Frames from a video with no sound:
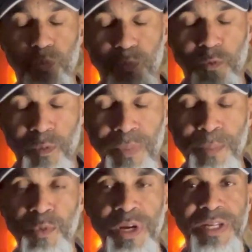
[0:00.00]

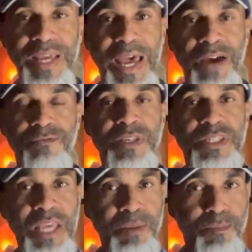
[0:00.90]
remembering to have the
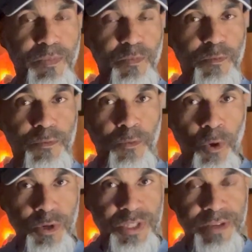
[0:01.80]
same
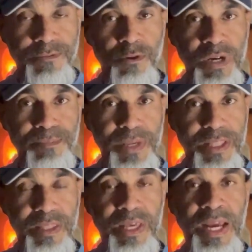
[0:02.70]
force of grip
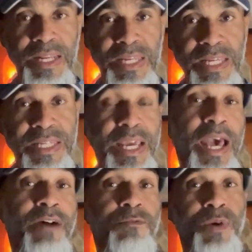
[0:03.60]
that I need to
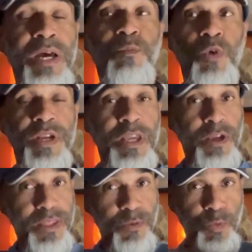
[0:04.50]
have when I'm
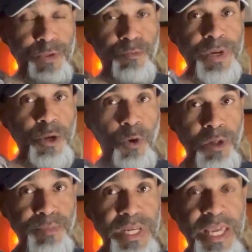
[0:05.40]
working with recoil
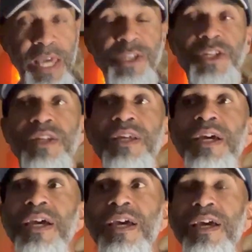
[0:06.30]
mitigation
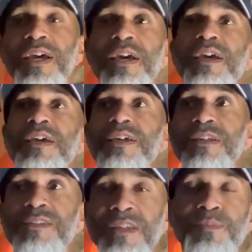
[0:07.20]

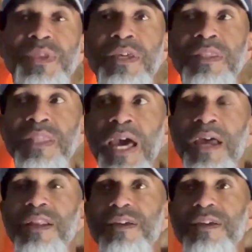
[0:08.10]
is something that